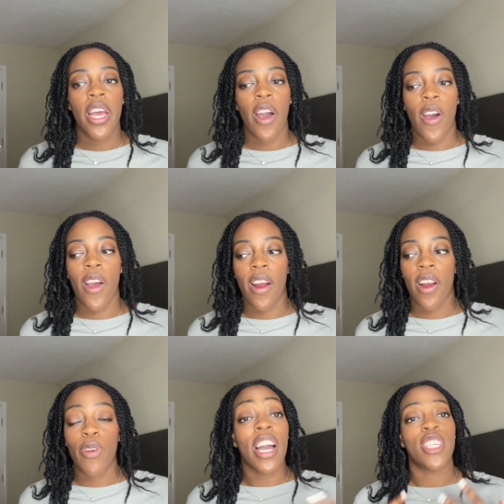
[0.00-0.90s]
our,
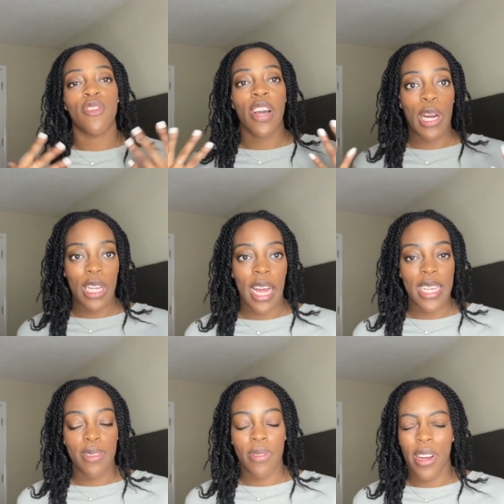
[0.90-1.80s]
we got to invite our
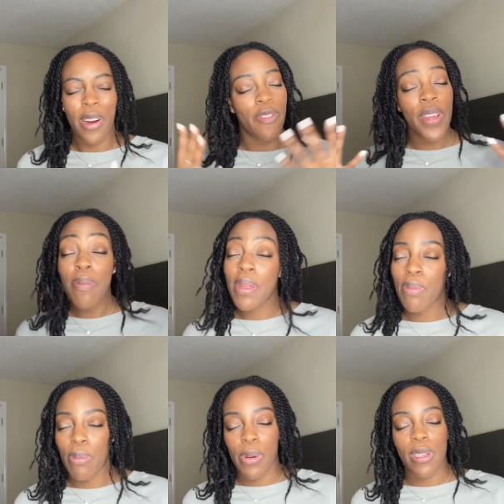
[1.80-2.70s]
class, our family
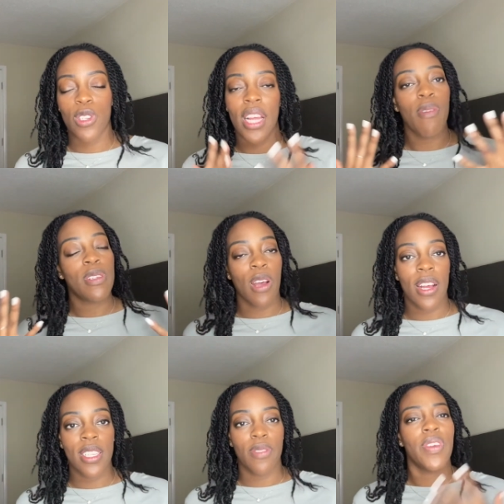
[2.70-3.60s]
members. So that was
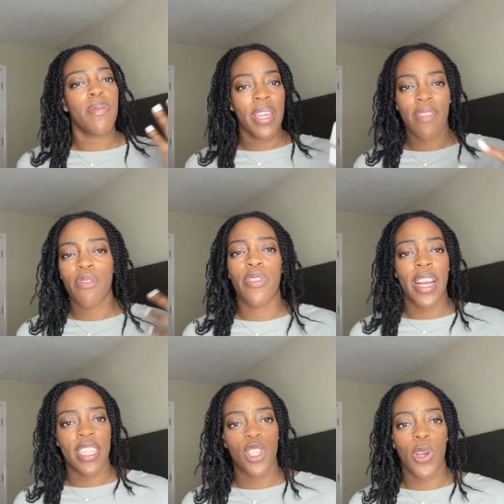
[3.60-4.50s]
awesome. Family and
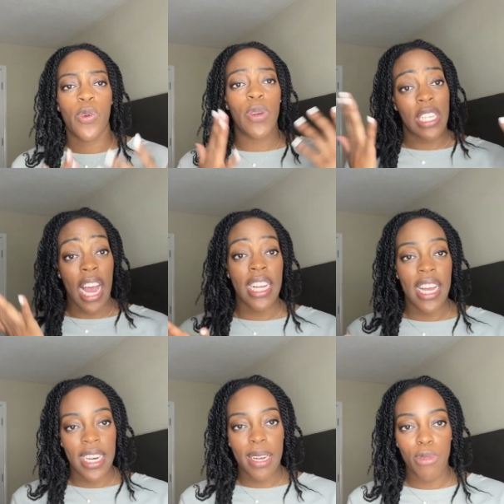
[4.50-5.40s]
friends. So, which I
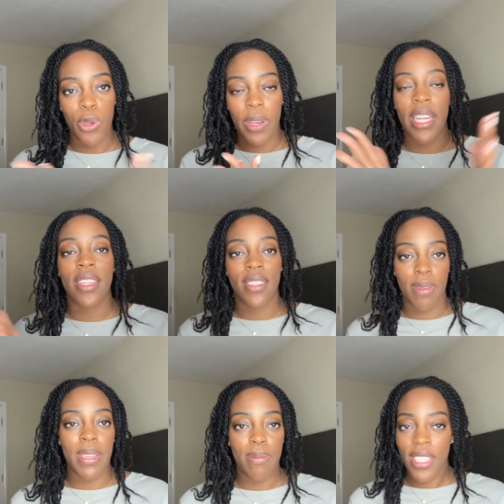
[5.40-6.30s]
ended up doing and some
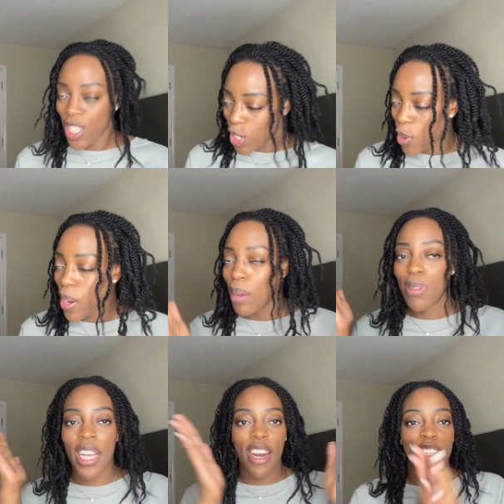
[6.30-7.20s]
of them did show up.
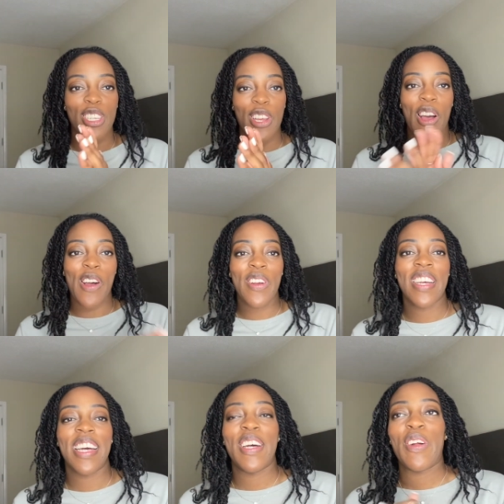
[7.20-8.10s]
Shout out to y'all.
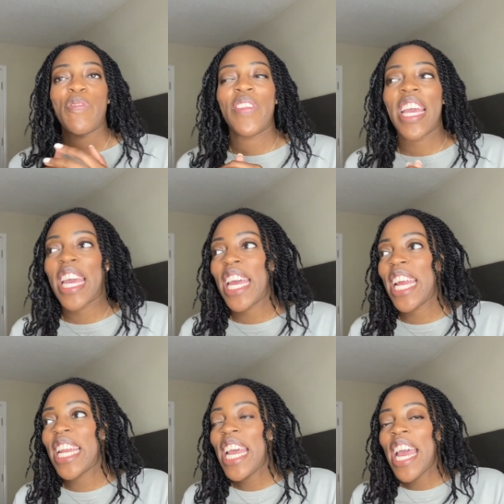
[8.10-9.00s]
Um,
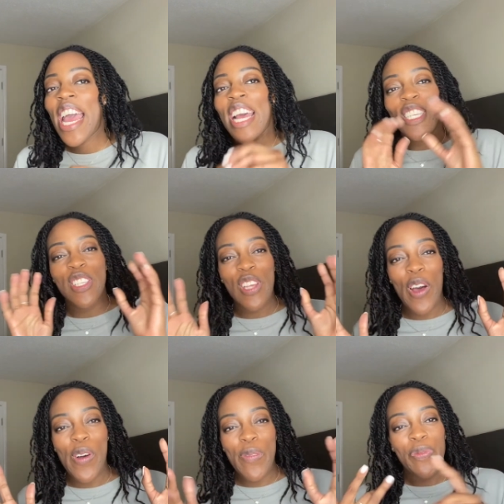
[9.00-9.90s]
and
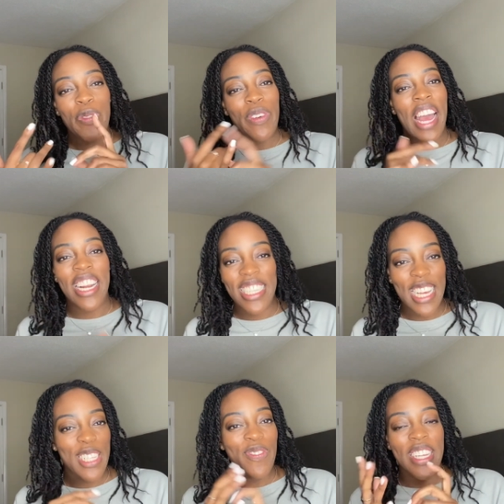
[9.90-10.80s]
so we had
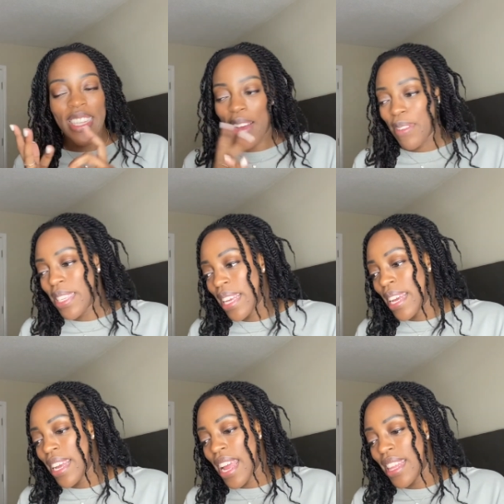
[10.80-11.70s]
assessment, that was
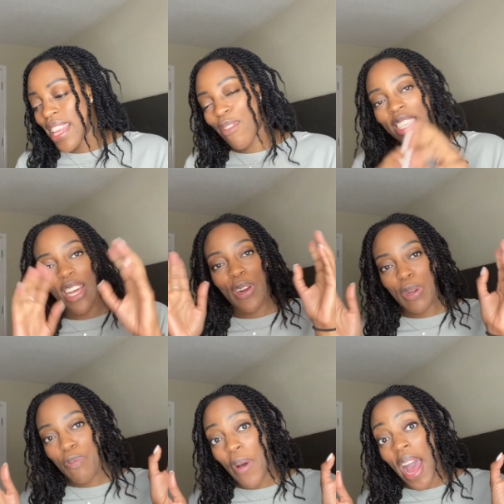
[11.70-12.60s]
it. And then we said our
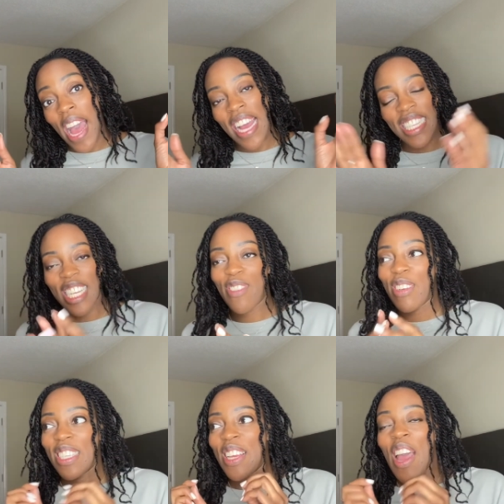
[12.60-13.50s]
goodbyes and it
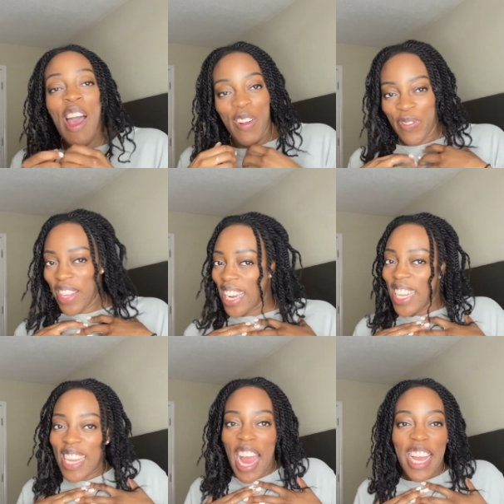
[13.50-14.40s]
was, I'm not gonna
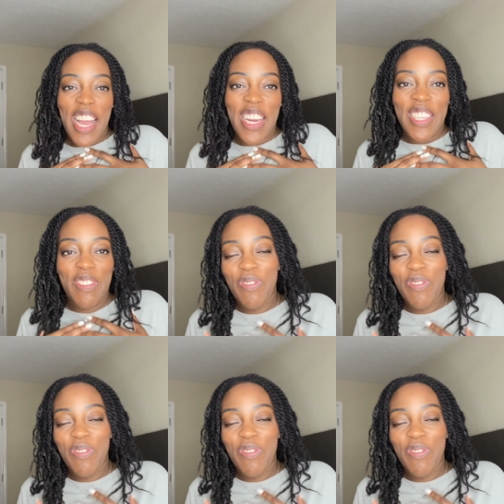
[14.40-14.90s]
lie, kind of,